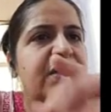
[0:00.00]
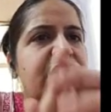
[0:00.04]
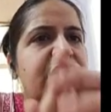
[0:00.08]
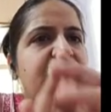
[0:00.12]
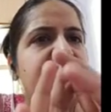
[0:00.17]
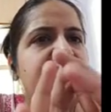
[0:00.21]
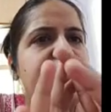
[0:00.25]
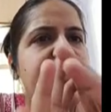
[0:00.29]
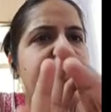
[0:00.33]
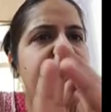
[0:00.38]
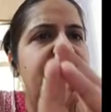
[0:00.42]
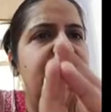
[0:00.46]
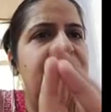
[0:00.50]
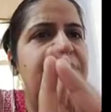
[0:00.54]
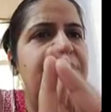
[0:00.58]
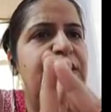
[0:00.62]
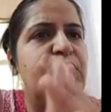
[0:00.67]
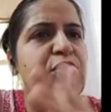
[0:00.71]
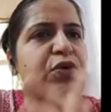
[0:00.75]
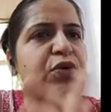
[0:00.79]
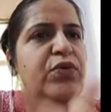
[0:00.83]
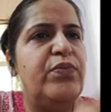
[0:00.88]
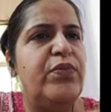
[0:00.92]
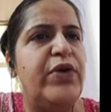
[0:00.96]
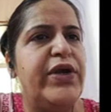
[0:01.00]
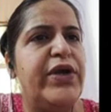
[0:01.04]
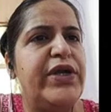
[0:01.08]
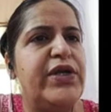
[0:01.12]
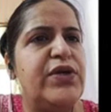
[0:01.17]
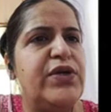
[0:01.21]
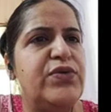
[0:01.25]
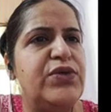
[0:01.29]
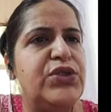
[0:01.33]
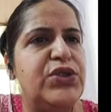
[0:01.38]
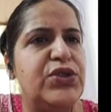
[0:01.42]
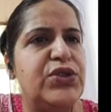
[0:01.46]
Now, table 2.2
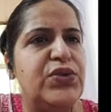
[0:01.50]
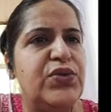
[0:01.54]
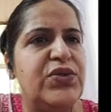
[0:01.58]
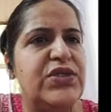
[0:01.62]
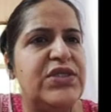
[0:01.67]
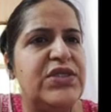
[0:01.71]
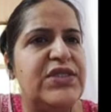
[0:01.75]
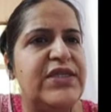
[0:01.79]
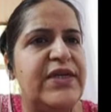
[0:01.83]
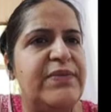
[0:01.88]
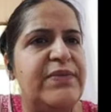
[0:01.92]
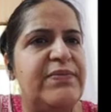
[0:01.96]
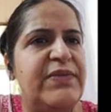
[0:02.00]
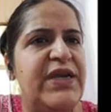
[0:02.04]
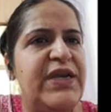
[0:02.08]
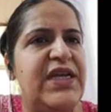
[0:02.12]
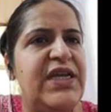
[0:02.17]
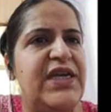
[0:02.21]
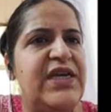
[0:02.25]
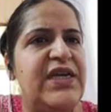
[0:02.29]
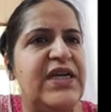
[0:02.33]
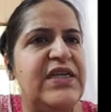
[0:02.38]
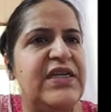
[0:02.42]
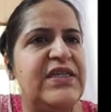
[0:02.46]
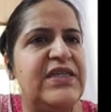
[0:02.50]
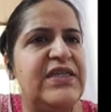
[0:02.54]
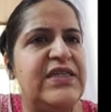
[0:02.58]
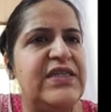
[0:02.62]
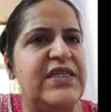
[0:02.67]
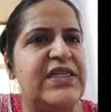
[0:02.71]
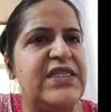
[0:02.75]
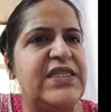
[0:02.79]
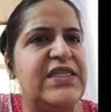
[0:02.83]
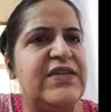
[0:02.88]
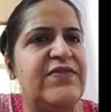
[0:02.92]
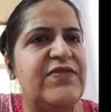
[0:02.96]
shows that many
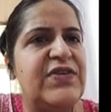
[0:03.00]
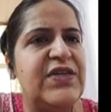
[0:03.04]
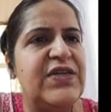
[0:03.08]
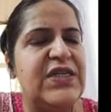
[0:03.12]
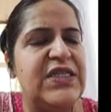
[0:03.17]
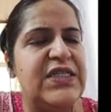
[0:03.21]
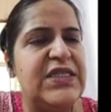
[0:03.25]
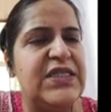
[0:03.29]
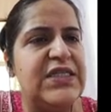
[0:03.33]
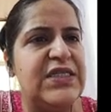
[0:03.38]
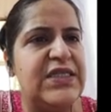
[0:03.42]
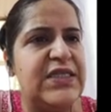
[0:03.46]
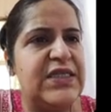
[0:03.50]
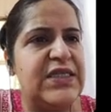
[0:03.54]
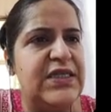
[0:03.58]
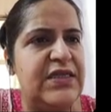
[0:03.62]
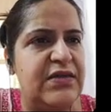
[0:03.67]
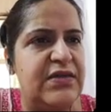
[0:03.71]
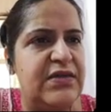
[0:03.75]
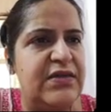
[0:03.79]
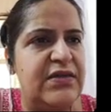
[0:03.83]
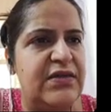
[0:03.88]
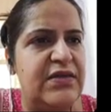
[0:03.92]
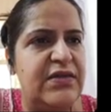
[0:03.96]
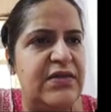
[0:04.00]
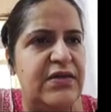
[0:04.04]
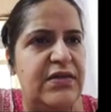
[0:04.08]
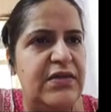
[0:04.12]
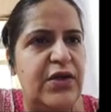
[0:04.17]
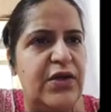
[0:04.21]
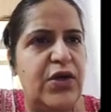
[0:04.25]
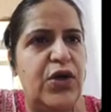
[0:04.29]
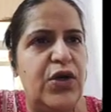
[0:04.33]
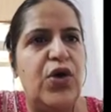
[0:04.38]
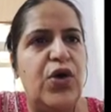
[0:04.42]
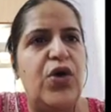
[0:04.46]
countries have considered
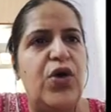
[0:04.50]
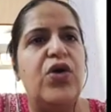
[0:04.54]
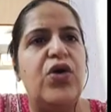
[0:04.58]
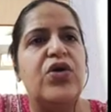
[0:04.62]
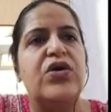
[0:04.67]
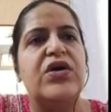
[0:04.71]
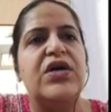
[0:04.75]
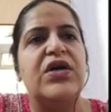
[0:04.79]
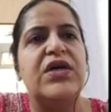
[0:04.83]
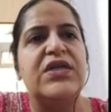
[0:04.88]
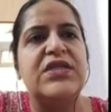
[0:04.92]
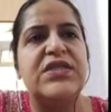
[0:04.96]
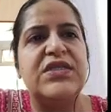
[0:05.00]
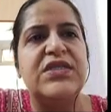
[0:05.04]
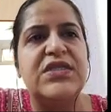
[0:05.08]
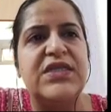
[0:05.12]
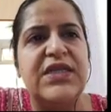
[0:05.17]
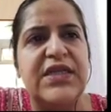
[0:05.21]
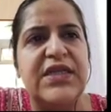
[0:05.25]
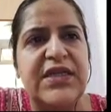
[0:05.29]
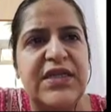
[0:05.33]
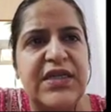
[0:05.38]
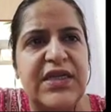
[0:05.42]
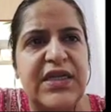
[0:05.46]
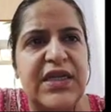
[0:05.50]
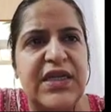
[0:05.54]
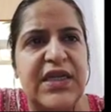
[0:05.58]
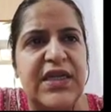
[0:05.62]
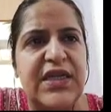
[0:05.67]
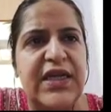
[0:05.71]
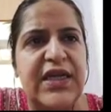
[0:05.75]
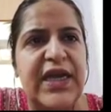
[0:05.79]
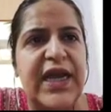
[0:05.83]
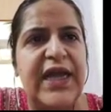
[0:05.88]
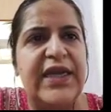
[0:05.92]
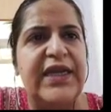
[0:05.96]
or
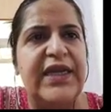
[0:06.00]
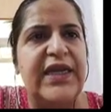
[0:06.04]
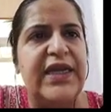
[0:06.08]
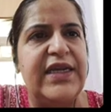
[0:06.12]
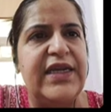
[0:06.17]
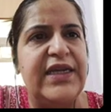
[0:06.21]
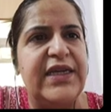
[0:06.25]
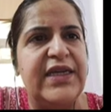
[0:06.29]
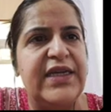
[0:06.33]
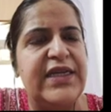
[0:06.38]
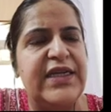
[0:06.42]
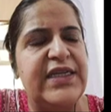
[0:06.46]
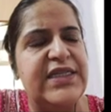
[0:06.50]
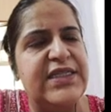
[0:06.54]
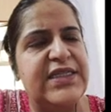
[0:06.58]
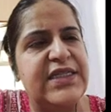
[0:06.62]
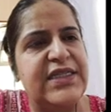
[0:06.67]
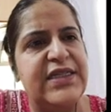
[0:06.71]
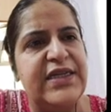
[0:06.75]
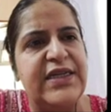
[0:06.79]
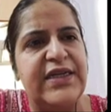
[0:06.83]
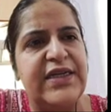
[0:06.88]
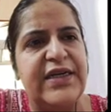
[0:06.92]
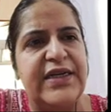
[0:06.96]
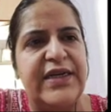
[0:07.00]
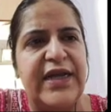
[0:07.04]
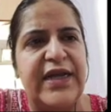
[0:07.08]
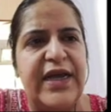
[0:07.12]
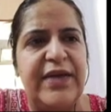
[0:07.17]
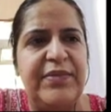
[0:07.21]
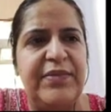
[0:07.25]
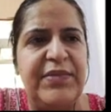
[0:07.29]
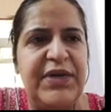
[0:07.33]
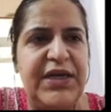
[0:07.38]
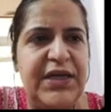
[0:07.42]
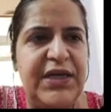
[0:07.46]
considering an increase in the
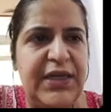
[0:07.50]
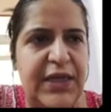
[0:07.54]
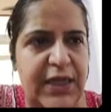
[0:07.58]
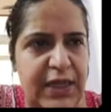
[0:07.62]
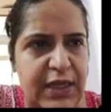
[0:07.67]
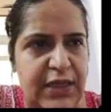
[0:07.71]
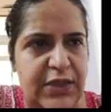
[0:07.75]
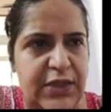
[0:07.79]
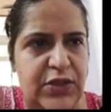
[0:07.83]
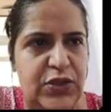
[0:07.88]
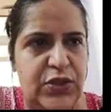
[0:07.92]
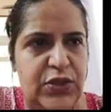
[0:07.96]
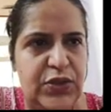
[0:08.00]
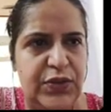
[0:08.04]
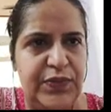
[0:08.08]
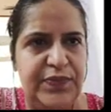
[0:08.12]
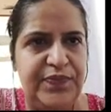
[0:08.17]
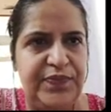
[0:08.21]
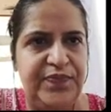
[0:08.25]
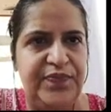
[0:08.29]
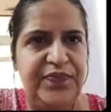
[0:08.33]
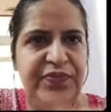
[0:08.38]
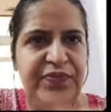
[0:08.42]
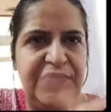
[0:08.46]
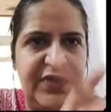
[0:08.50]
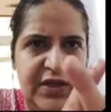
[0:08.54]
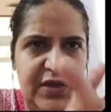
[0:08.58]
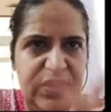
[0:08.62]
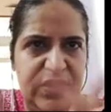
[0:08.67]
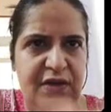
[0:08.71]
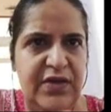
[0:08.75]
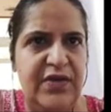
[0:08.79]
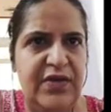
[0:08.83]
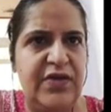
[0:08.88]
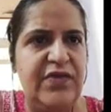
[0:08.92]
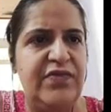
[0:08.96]
retirement age.
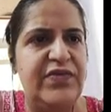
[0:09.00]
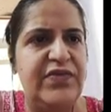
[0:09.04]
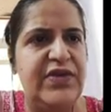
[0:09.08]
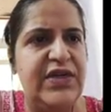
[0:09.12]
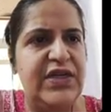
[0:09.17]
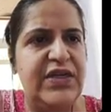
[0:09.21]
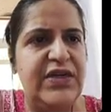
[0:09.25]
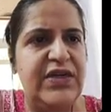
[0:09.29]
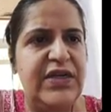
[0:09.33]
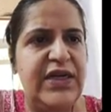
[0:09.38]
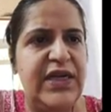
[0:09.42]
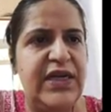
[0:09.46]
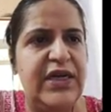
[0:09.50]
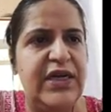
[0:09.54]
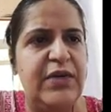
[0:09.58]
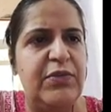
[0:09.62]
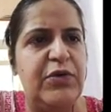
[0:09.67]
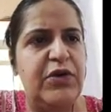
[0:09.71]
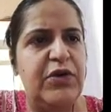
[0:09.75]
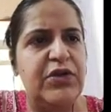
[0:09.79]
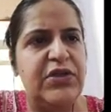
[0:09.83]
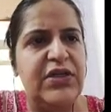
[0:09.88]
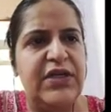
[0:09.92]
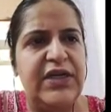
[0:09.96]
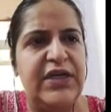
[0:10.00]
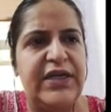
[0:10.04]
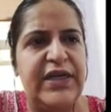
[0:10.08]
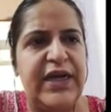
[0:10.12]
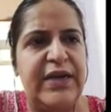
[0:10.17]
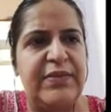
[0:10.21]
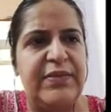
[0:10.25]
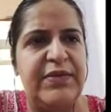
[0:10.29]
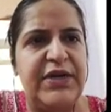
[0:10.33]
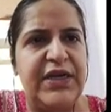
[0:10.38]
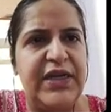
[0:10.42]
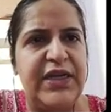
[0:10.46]
We are reading about the
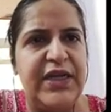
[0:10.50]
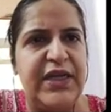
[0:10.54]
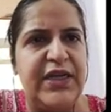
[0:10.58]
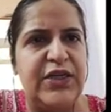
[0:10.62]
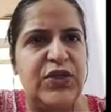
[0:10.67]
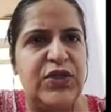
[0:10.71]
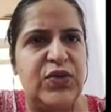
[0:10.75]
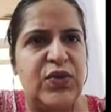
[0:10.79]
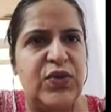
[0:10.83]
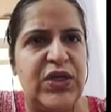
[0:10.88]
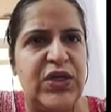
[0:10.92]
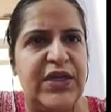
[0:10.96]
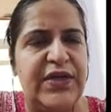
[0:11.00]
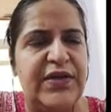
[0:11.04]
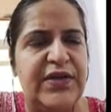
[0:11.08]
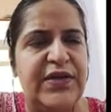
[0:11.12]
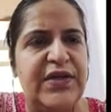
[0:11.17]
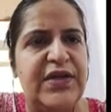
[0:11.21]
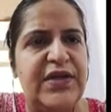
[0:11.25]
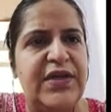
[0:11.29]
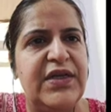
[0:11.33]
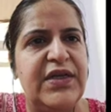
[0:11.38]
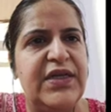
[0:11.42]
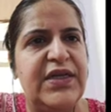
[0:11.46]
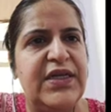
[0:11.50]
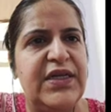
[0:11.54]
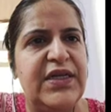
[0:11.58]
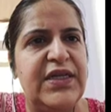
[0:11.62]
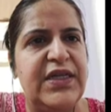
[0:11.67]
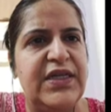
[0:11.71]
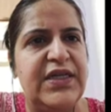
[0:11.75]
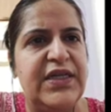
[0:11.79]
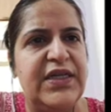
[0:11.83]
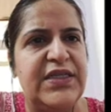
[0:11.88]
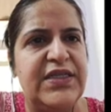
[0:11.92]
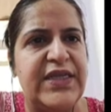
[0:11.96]
retirement age only
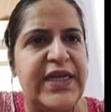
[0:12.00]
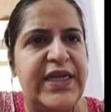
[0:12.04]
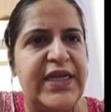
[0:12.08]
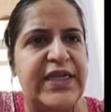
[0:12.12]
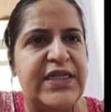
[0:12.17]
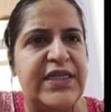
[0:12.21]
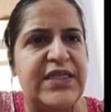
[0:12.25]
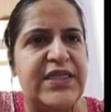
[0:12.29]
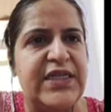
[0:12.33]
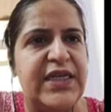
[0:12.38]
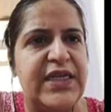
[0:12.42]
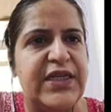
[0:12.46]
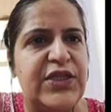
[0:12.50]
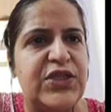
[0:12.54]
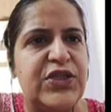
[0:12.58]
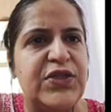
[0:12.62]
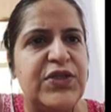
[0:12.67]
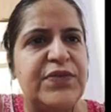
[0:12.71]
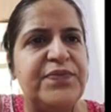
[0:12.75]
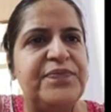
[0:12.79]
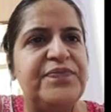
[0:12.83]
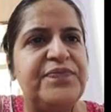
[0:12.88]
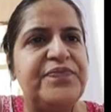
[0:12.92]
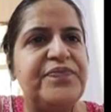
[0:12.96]
in the second section.